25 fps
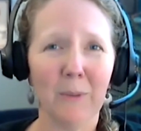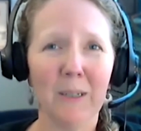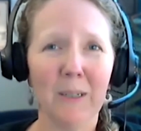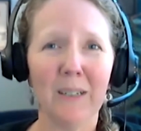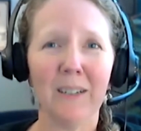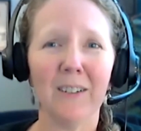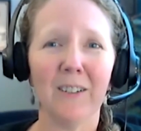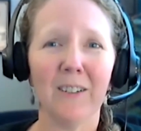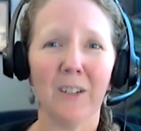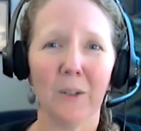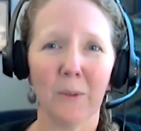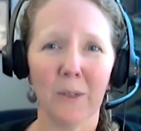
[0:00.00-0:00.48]

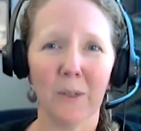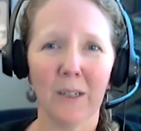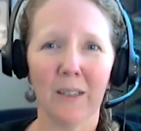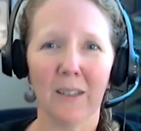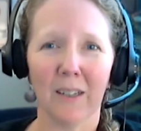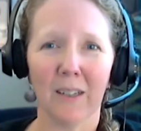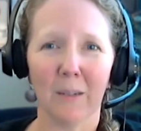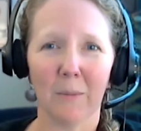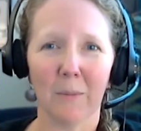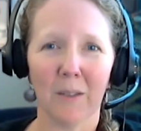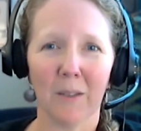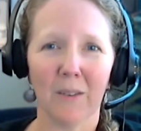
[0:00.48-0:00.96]
know
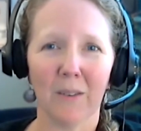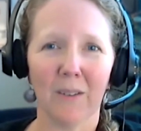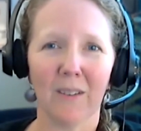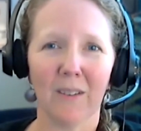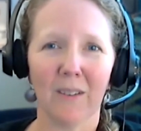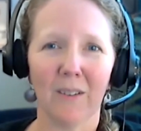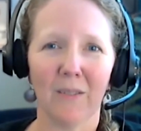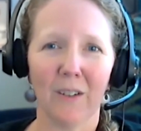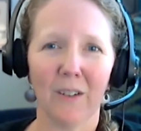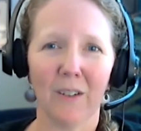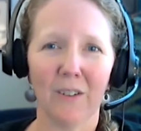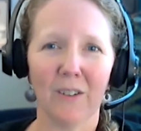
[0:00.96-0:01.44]
anything about this
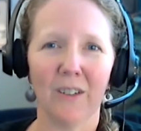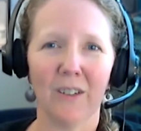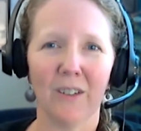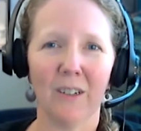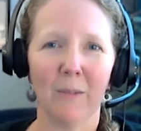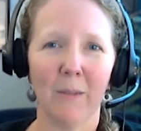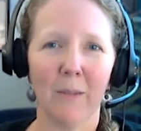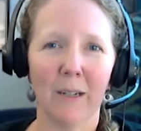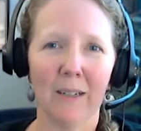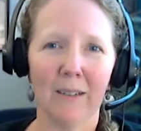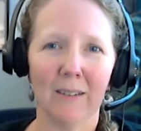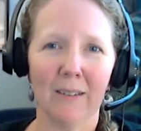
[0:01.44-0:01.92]
in
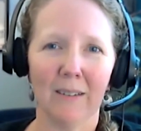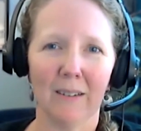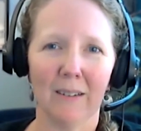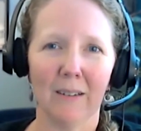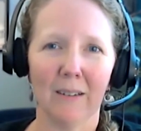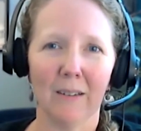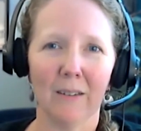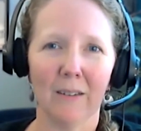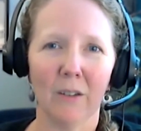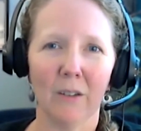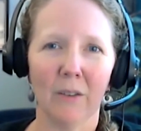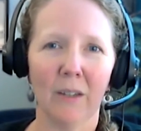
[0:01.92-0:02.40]
veterinary
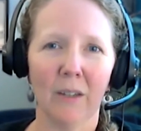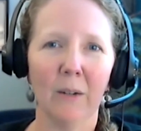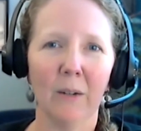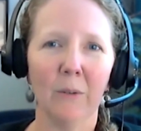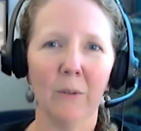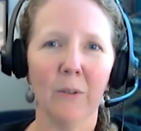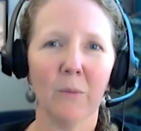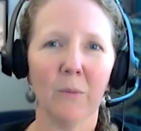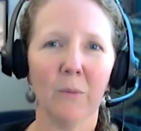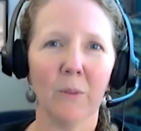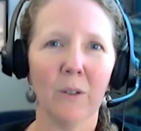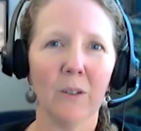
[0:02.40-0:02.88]
medicine? So that
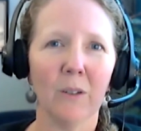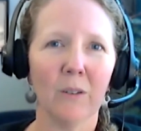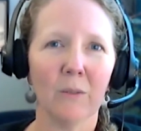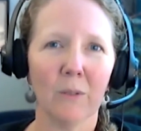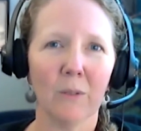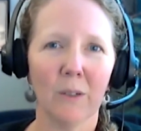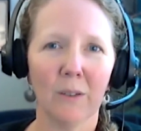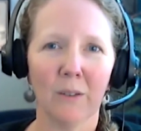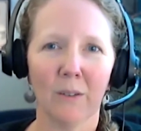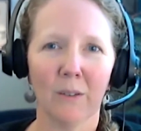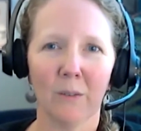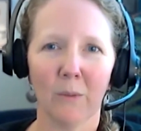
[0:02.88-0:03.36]
was one of the
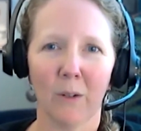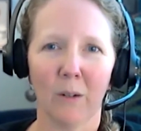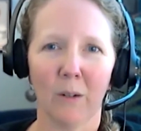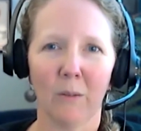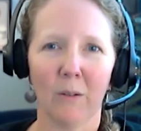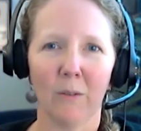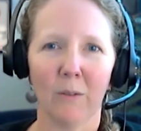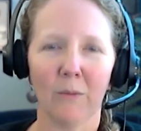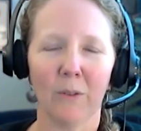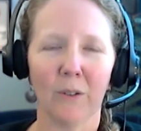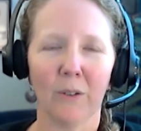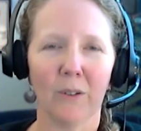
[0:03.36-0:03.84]
reasons why
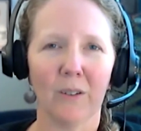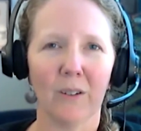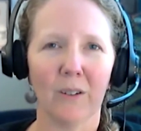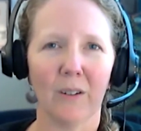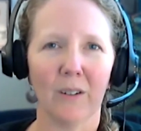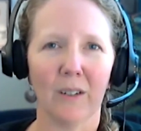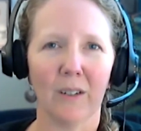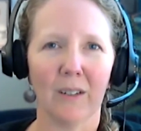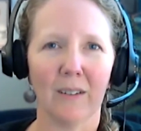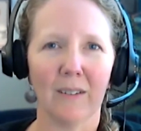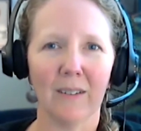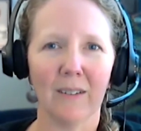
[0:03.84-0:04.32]
we first
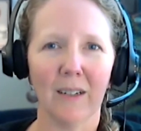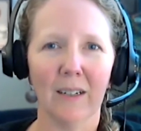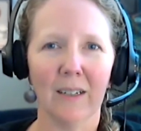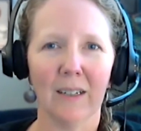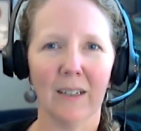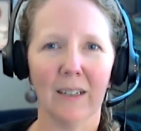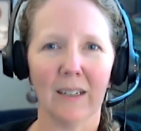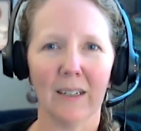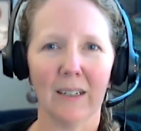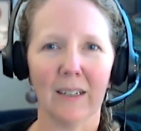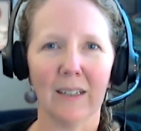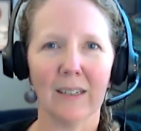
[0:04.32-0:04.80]
started
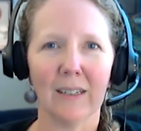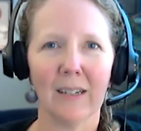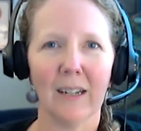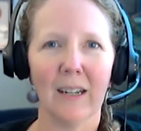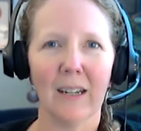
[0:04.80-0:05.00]
studying it.